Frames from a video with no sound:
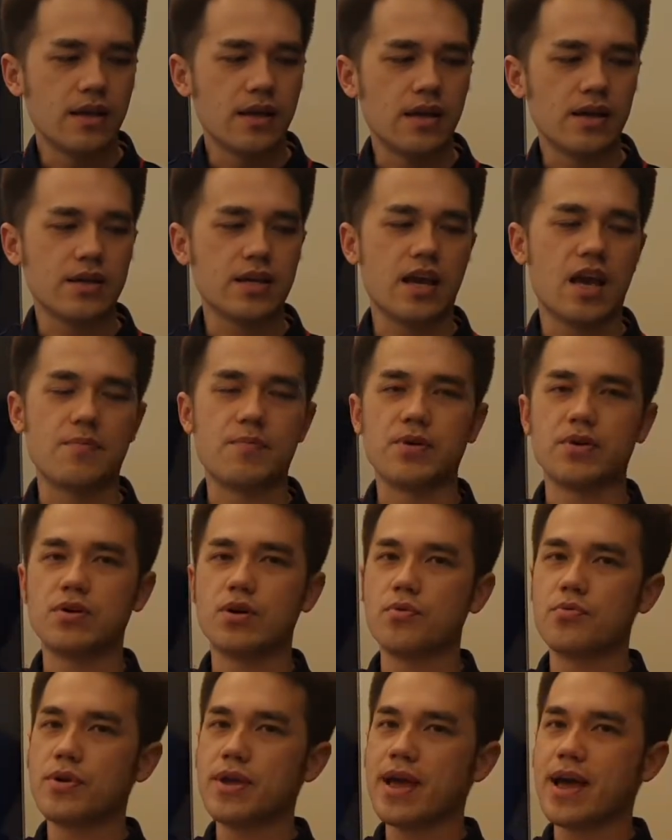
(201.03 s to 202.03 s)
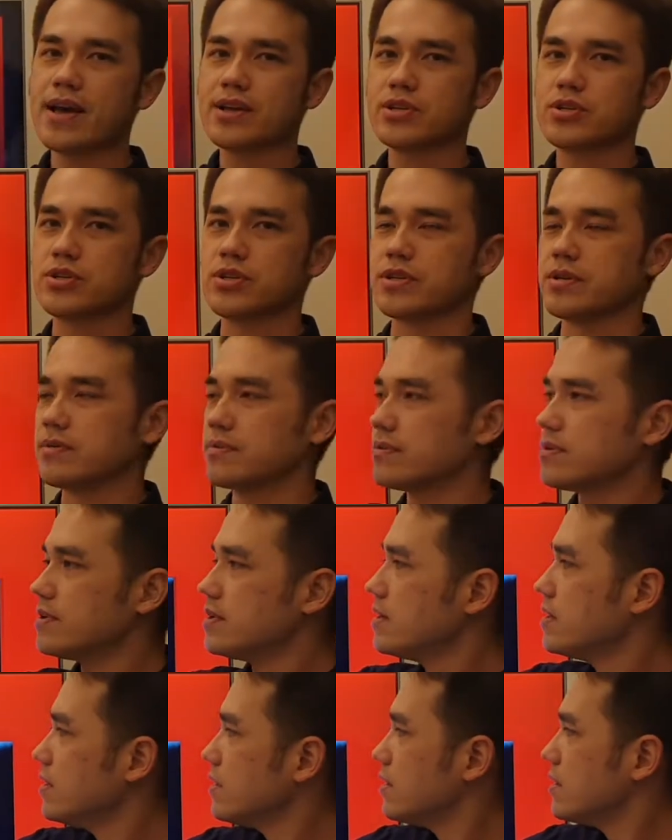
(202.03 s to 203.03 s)
a chemical reaction.
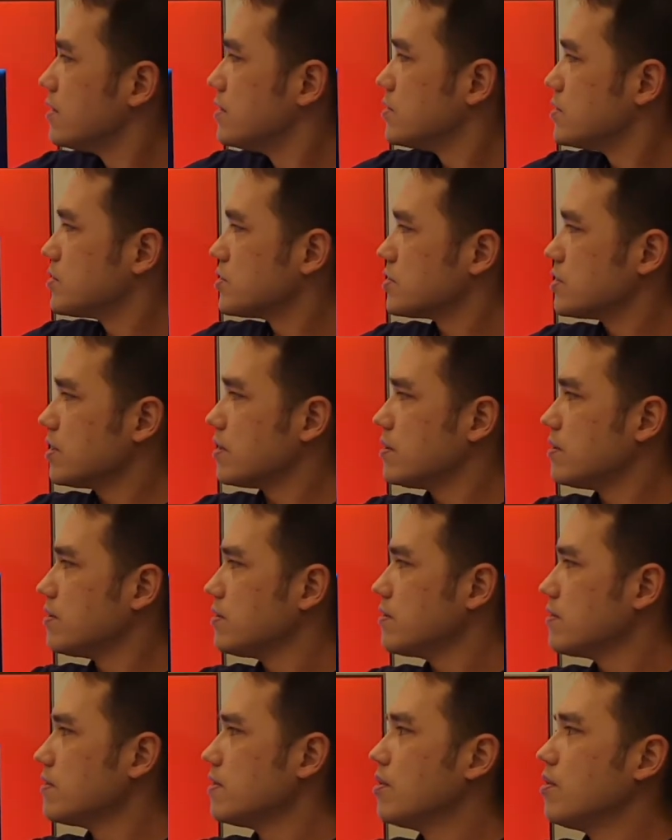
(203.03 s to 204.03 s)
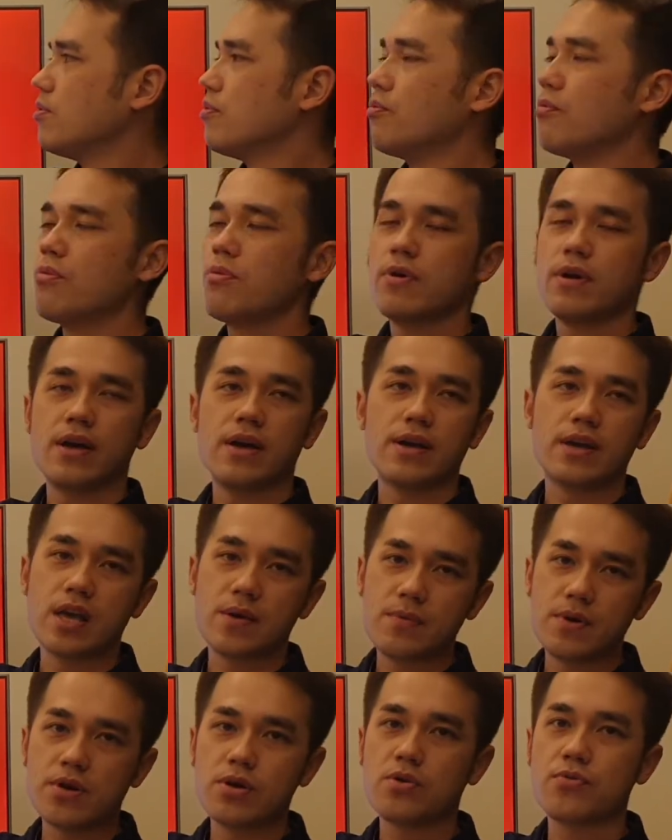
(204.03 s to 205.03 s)
So, a
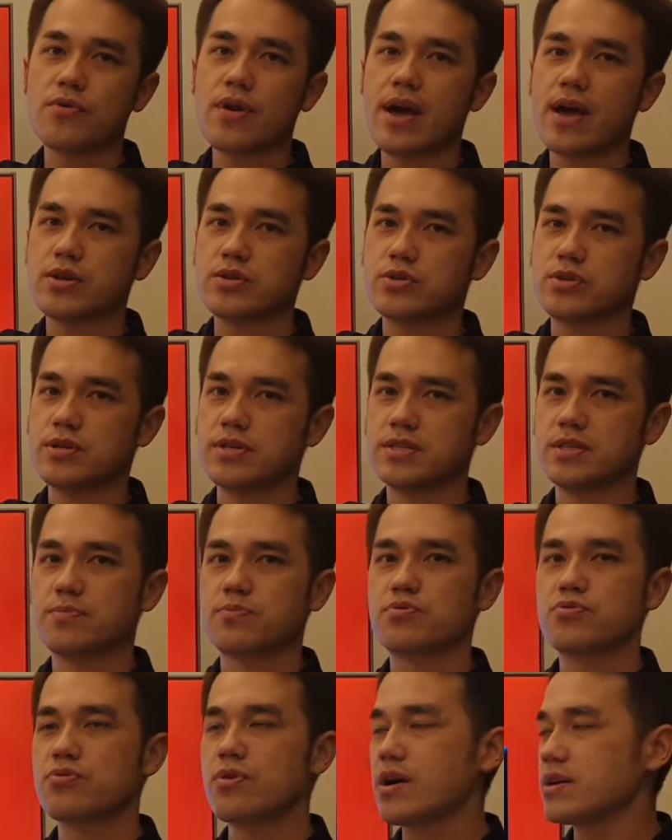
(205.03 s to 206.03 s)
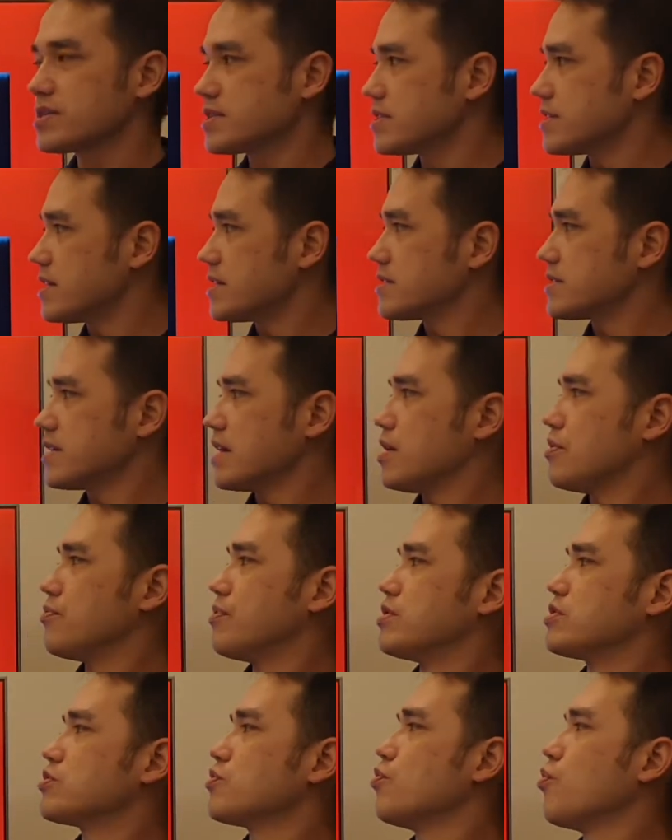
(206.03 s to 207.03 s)
chemical reaction is a process in
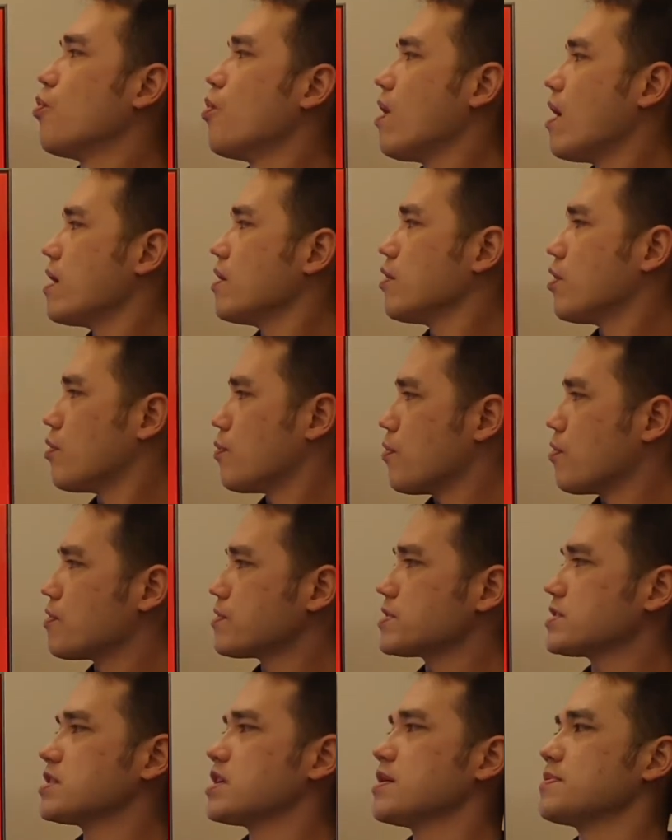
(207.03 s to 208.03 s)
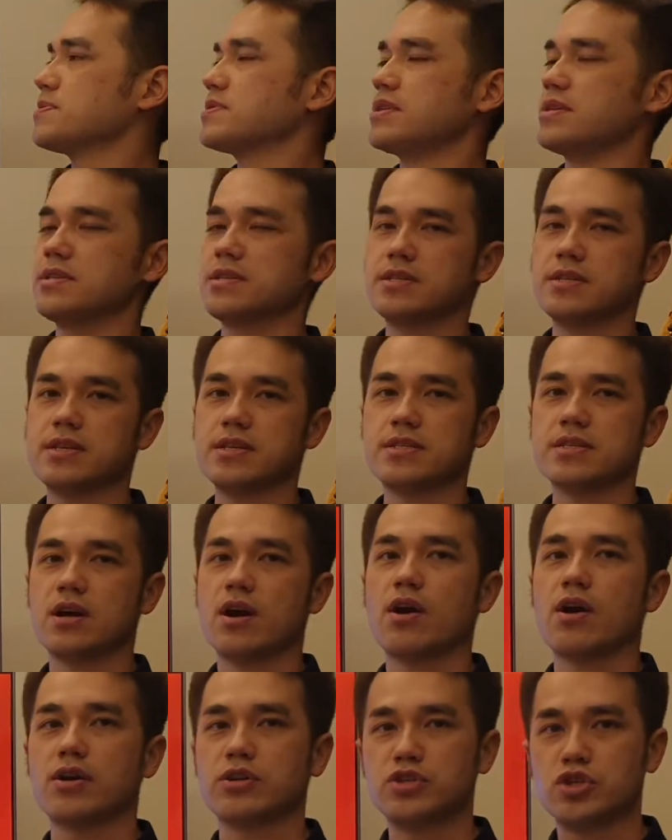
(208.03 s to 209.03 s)
which one or more substances
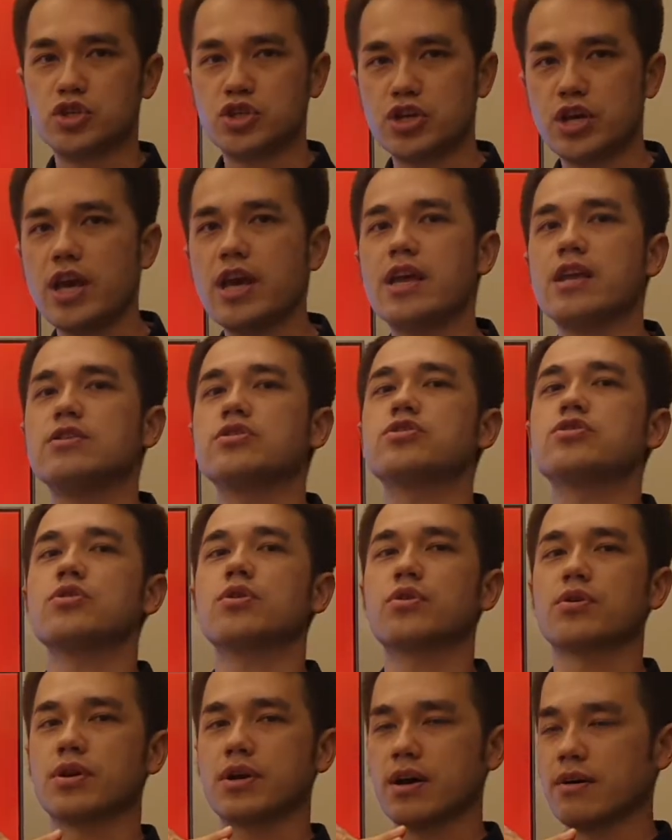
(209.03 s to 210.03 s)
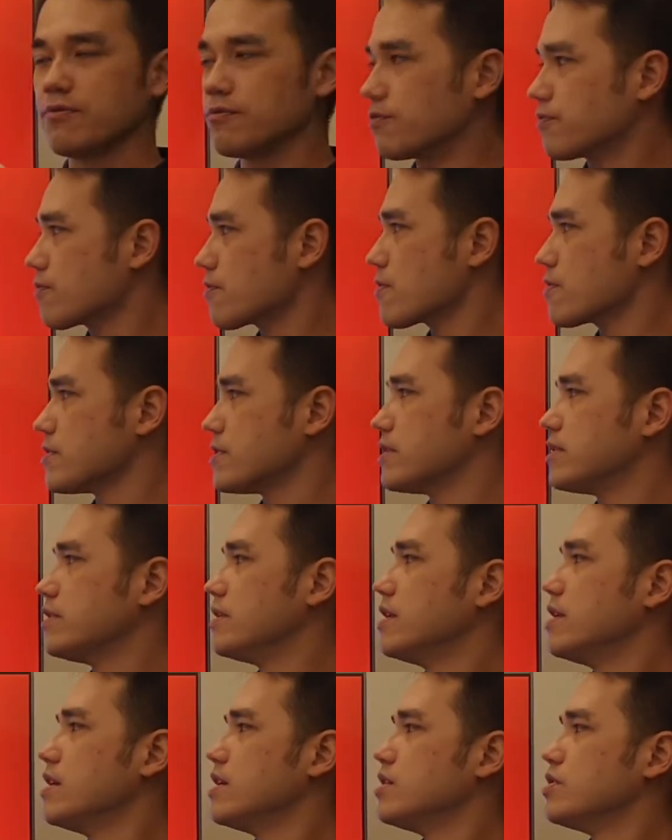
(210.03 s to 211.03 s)
are changed or converted
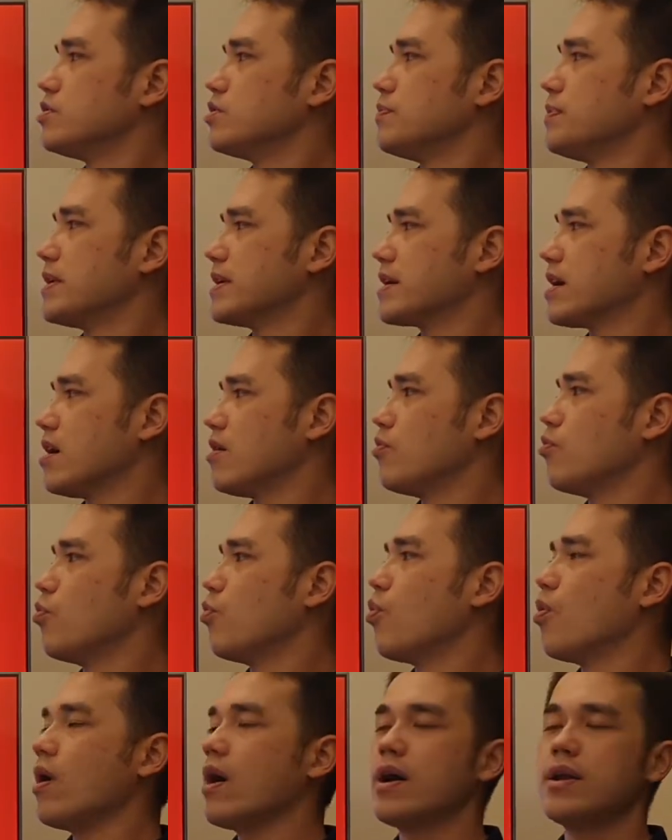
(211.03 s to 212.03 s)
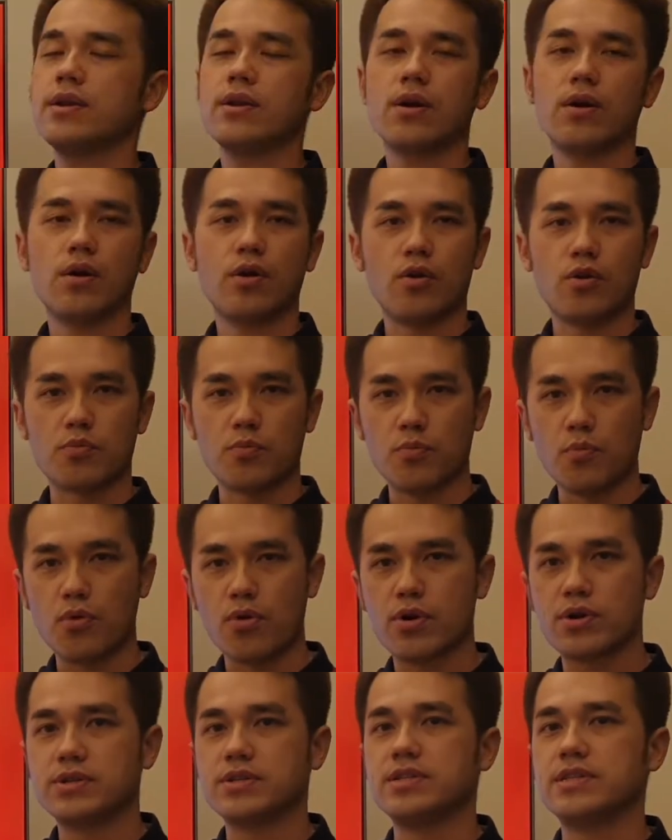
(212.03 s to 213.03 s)
to become one or
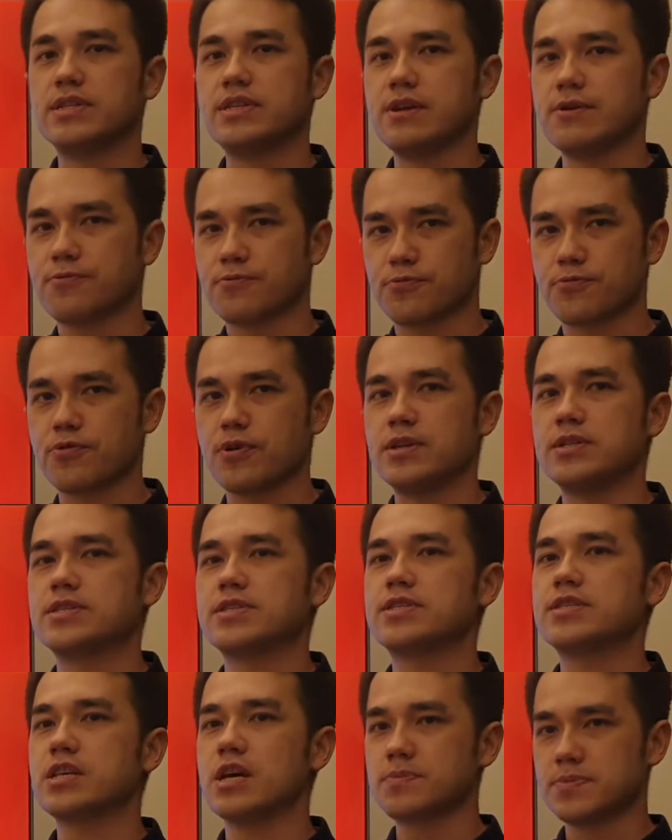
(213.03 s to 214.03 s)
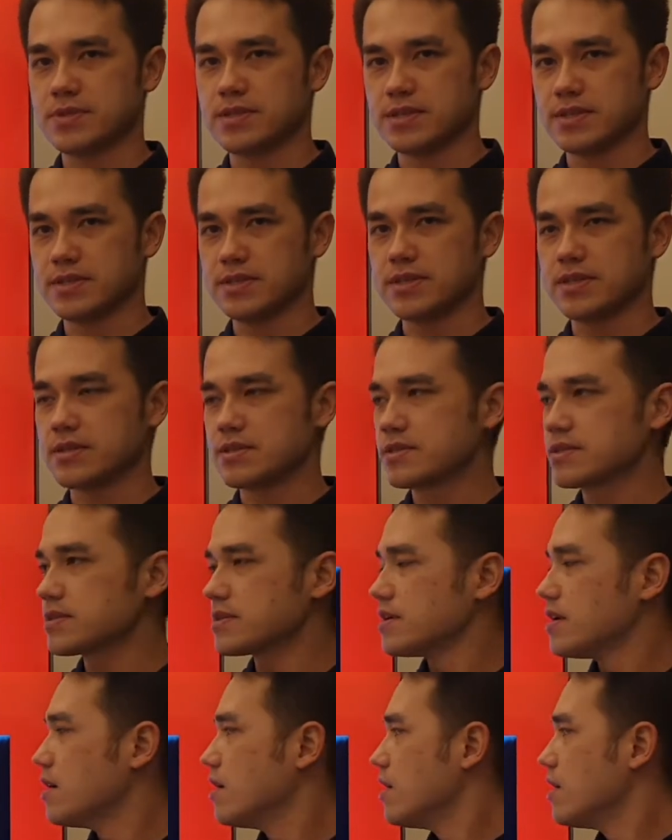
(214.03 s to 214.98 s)
more different substances.